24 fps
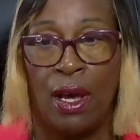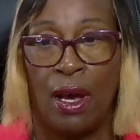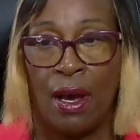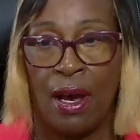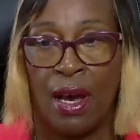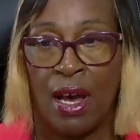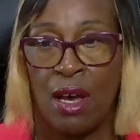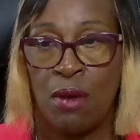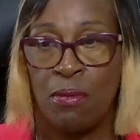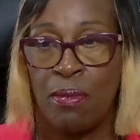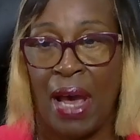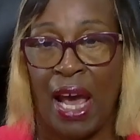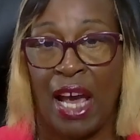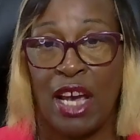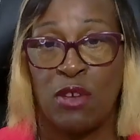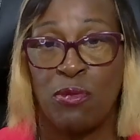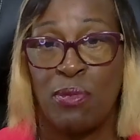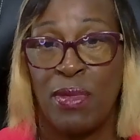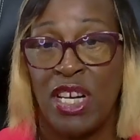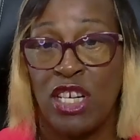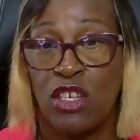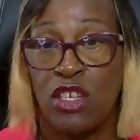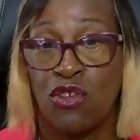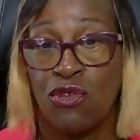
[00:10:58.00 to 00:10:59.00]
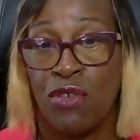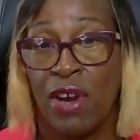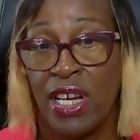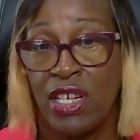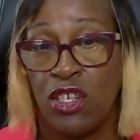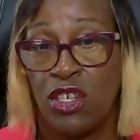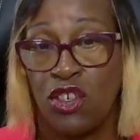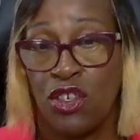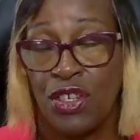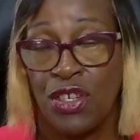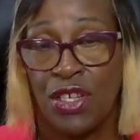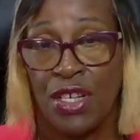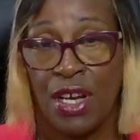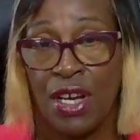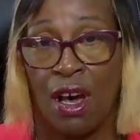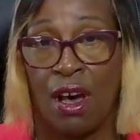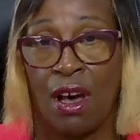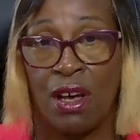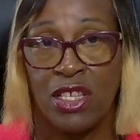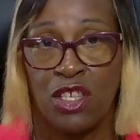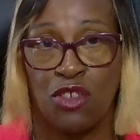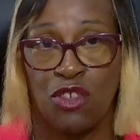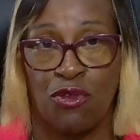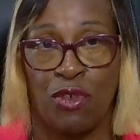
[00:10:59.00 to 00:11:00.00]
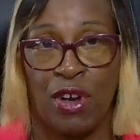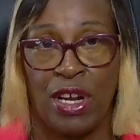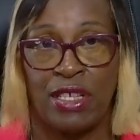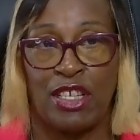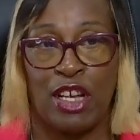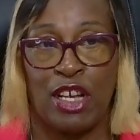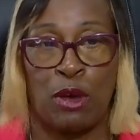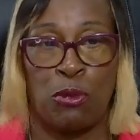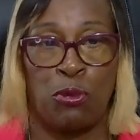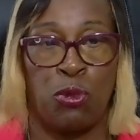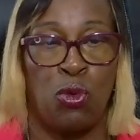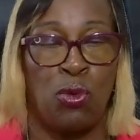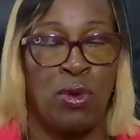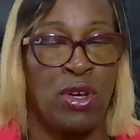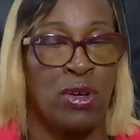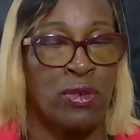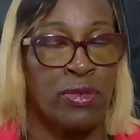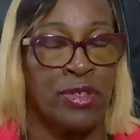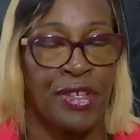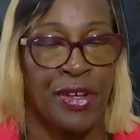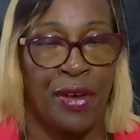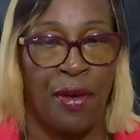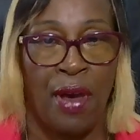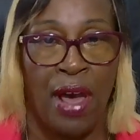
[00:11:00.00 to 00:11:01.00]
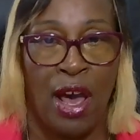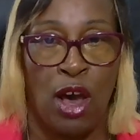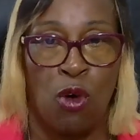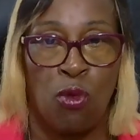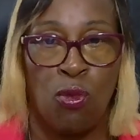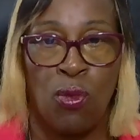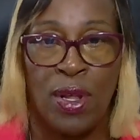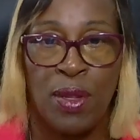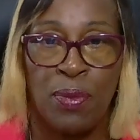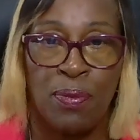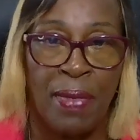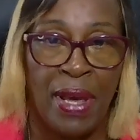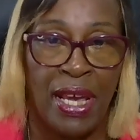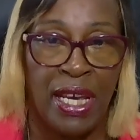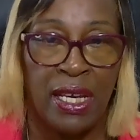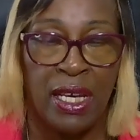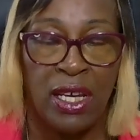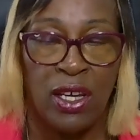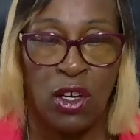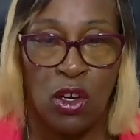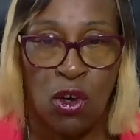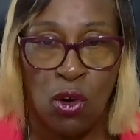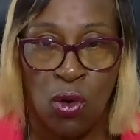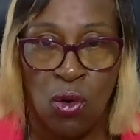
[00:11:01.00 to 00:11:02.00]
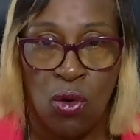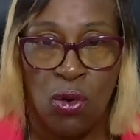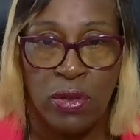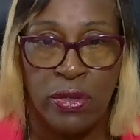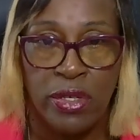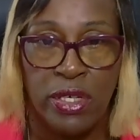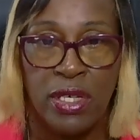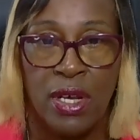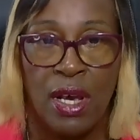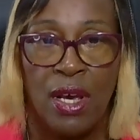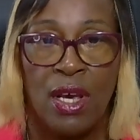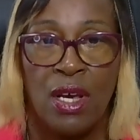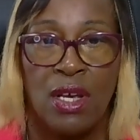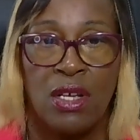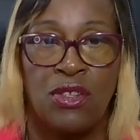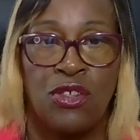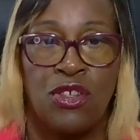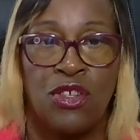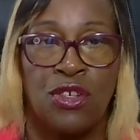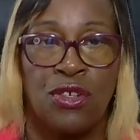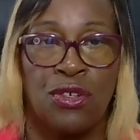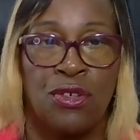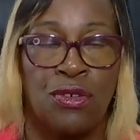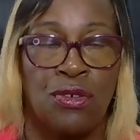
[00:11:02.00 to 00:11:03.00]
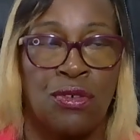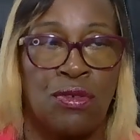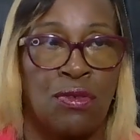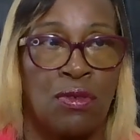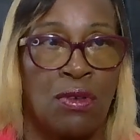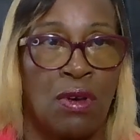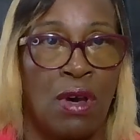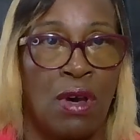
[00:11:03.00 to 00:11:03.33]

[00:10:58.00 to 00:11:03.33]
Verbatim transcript: um, administration tasks, for example. We also help with making calls to